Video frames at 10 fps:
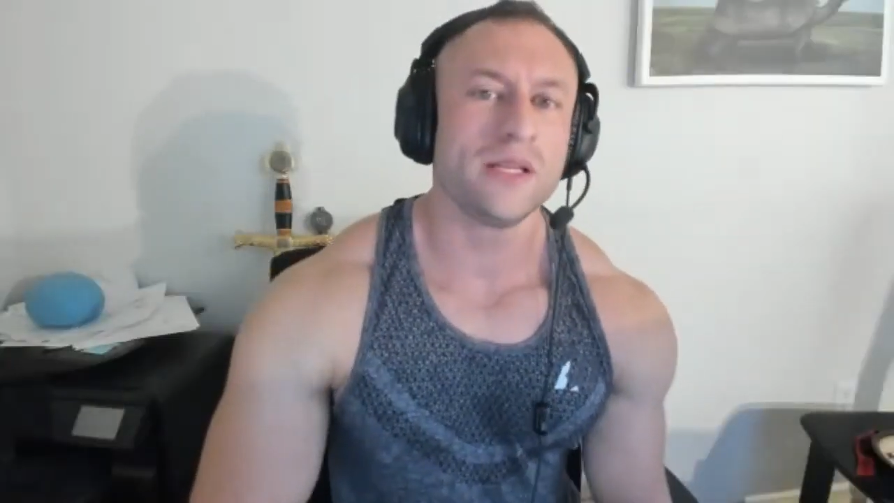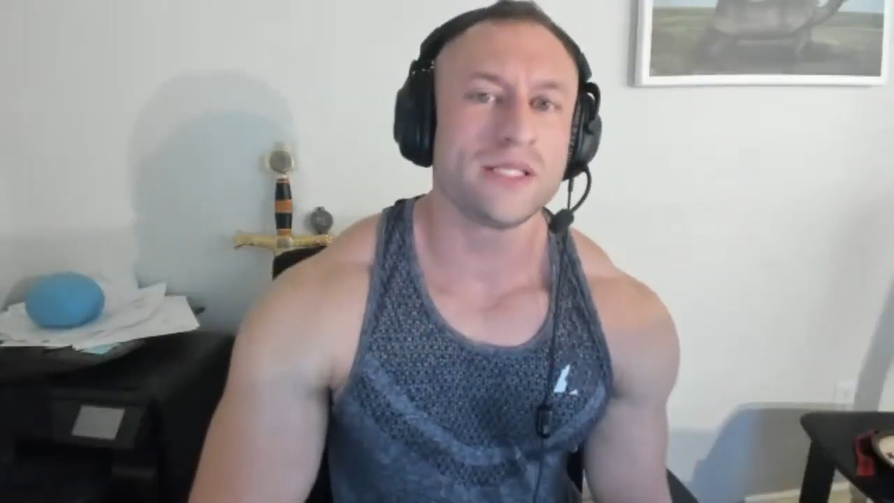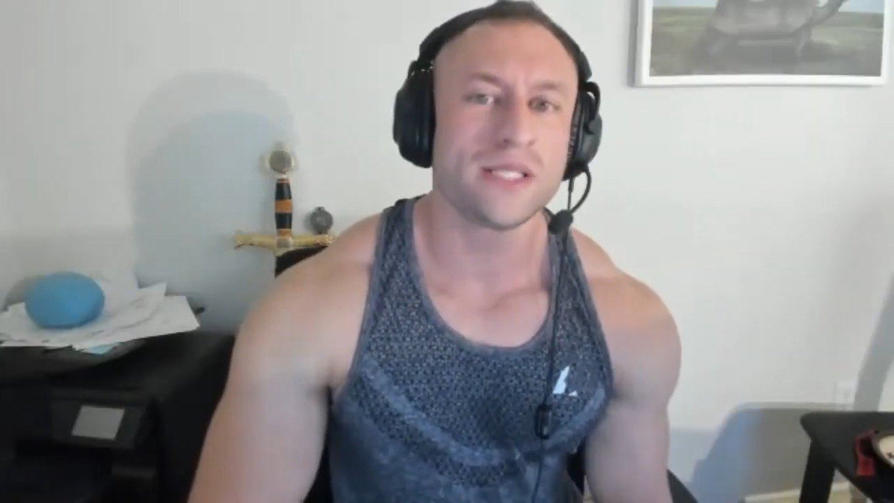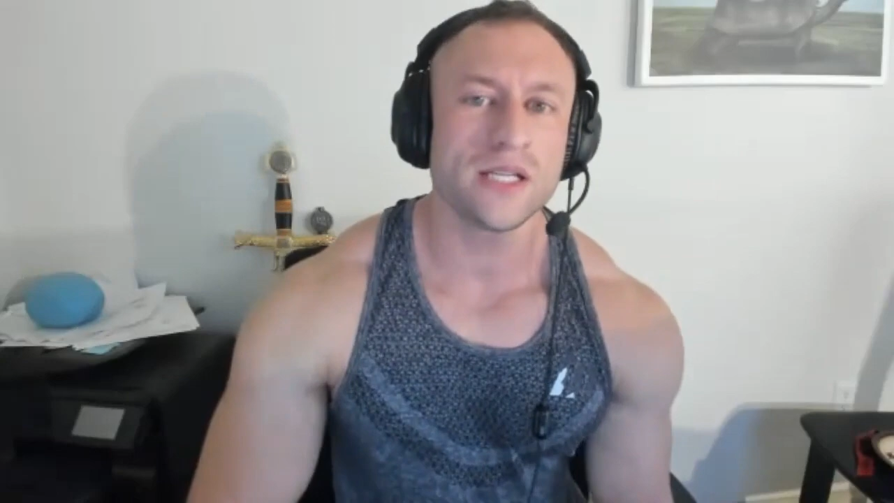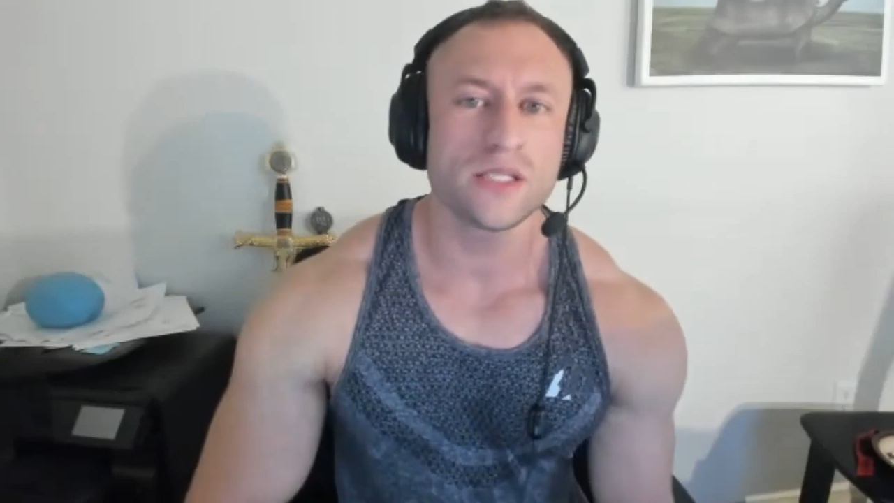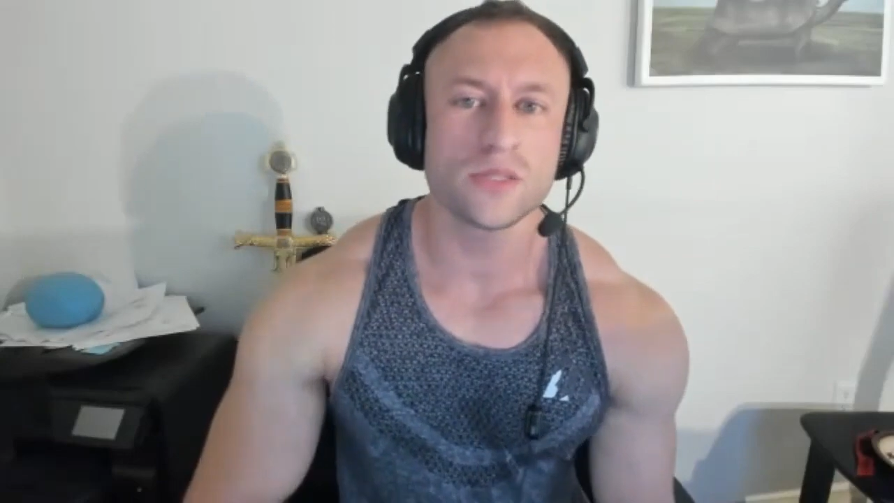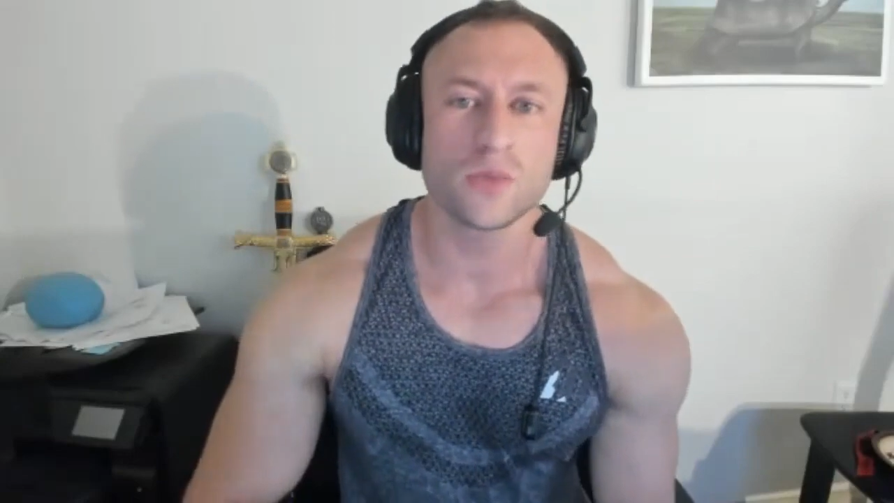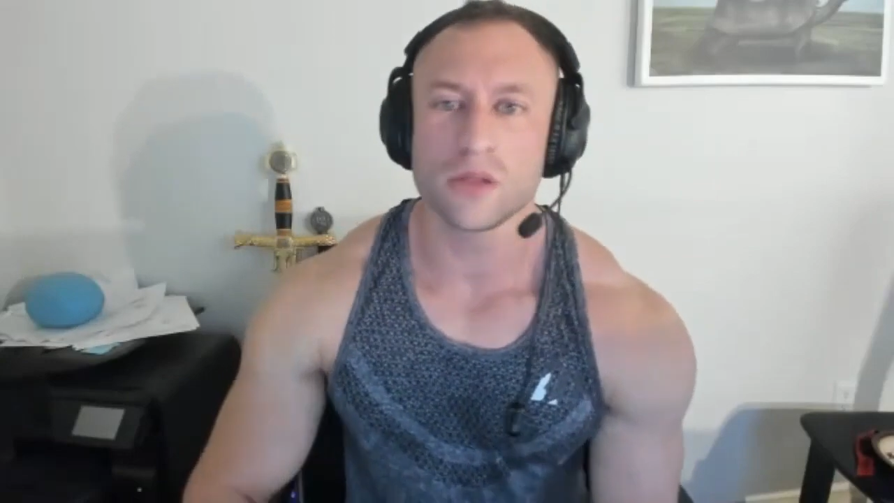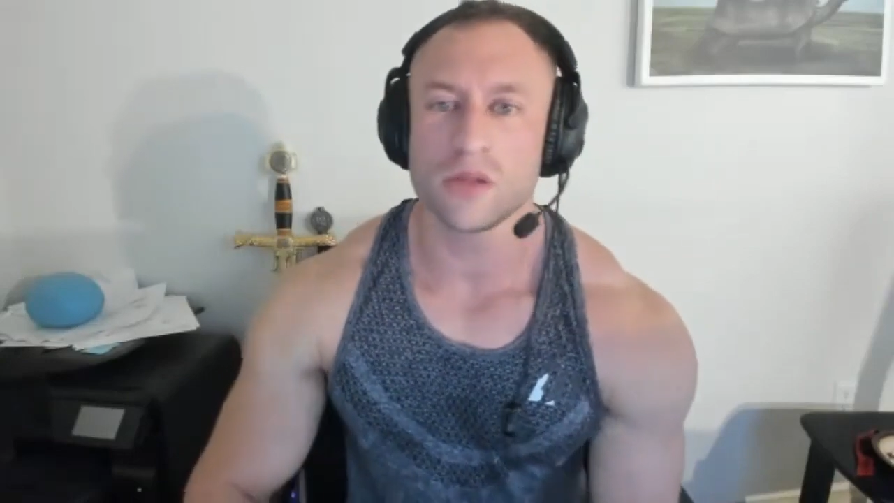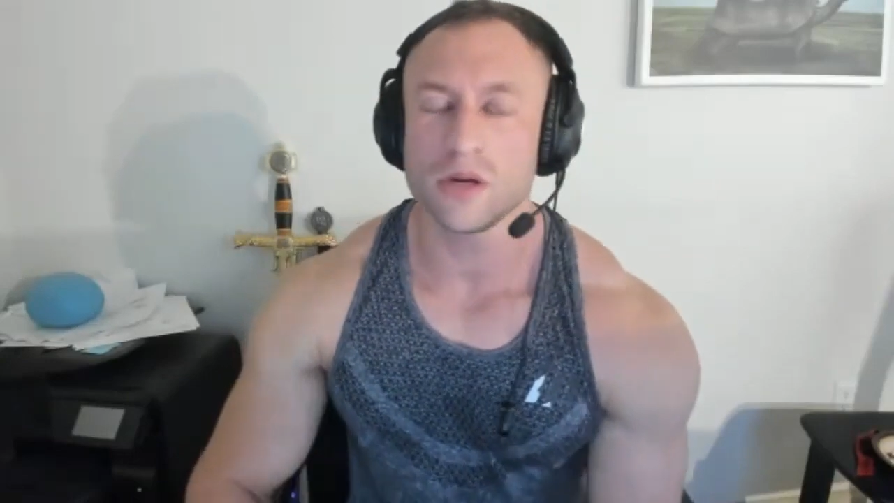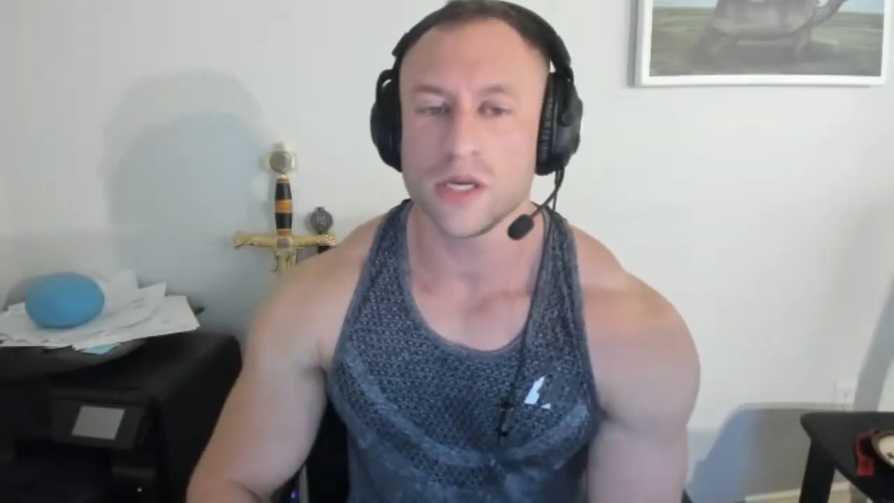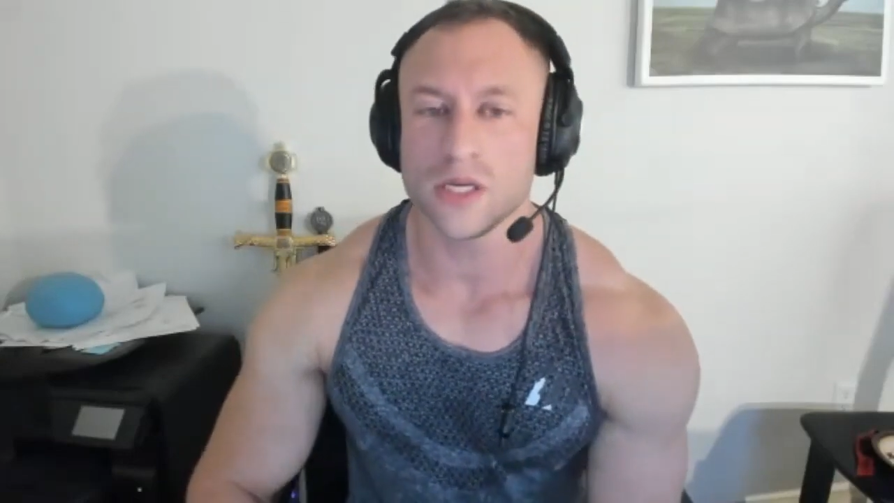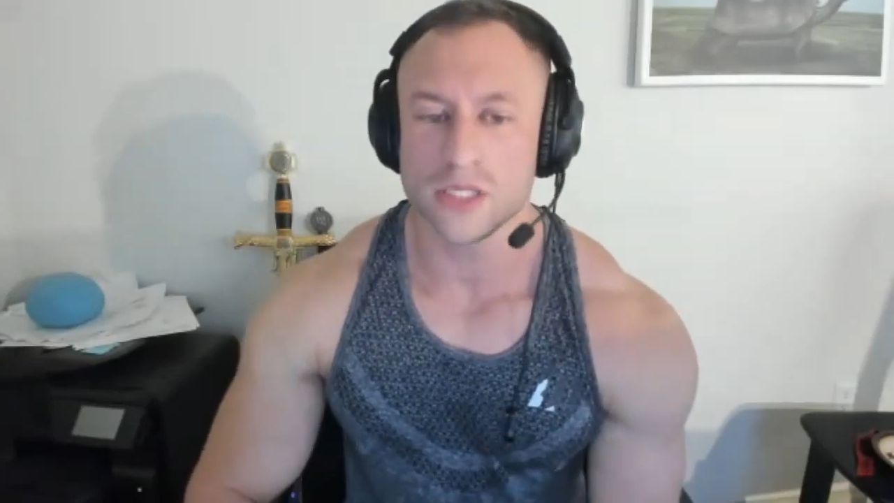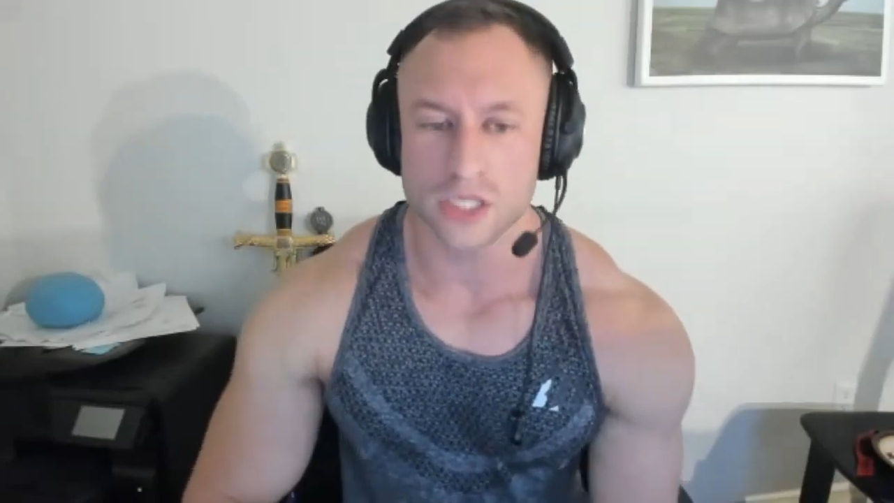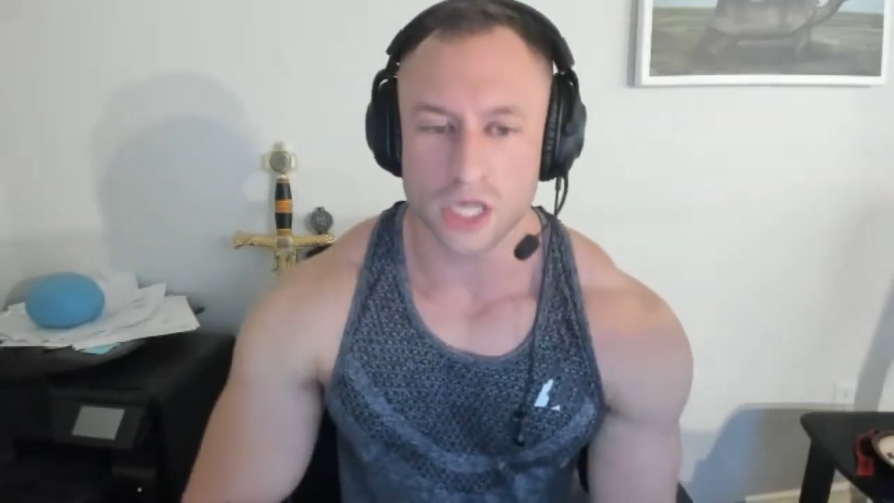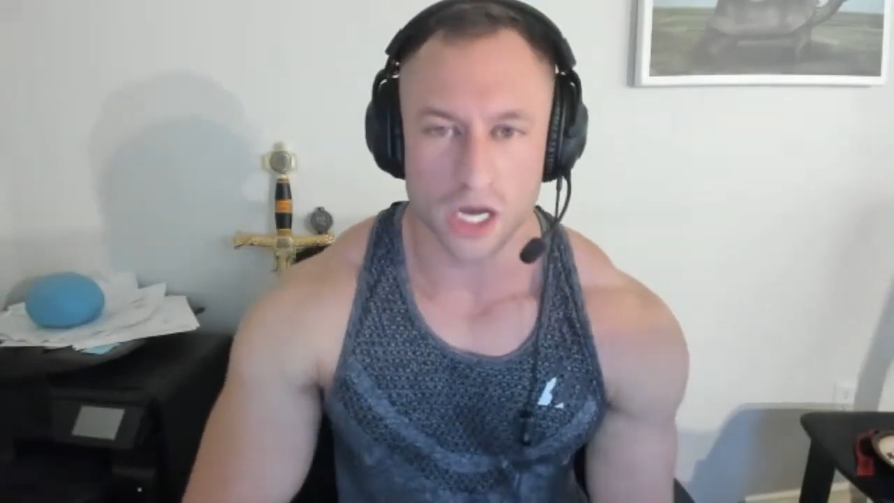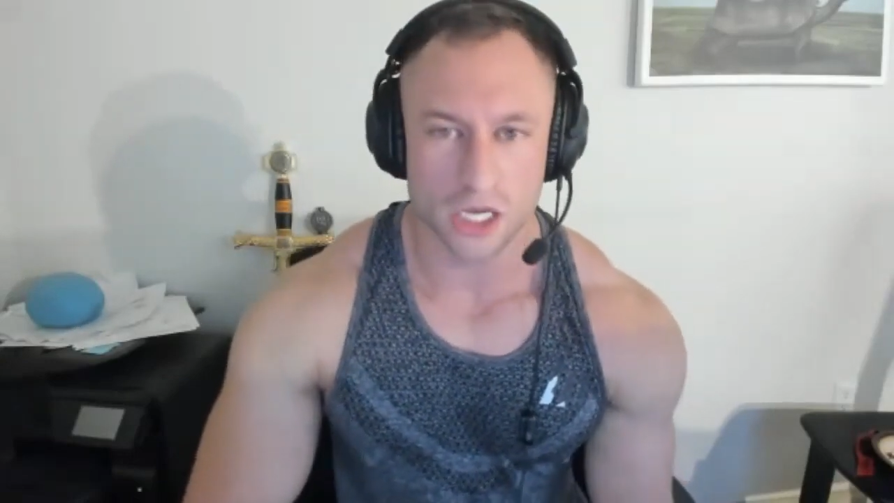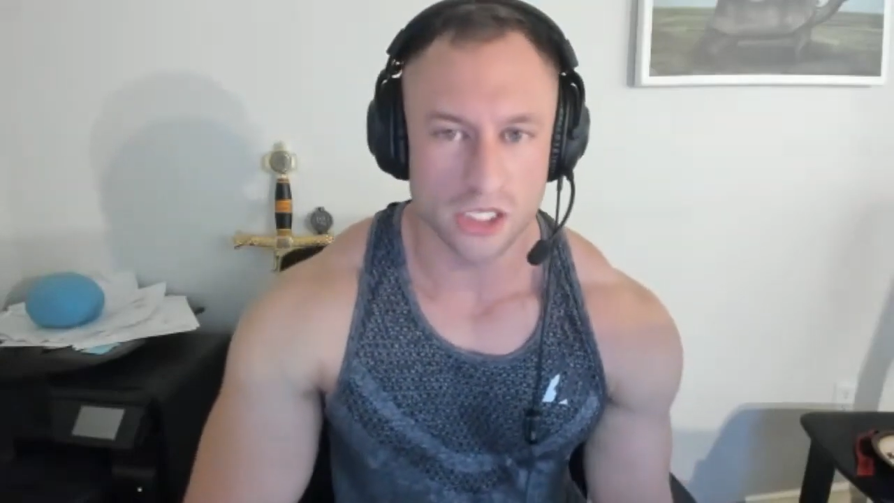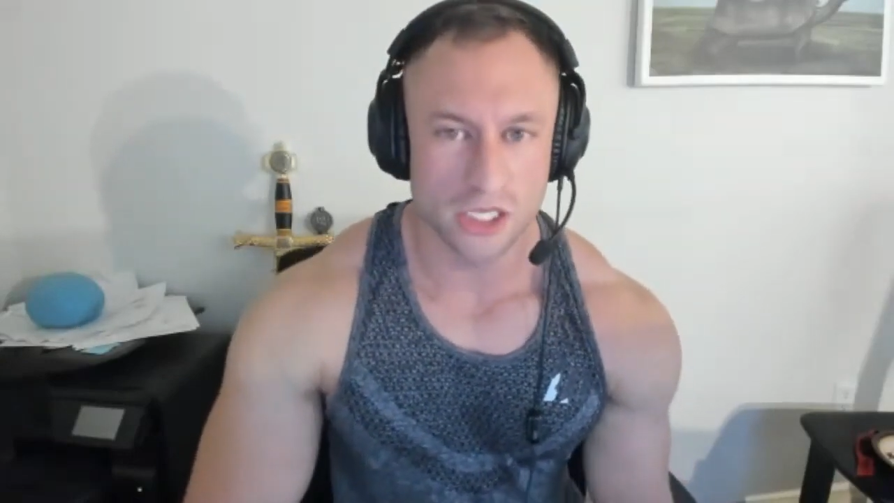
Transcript: in the sense where there is a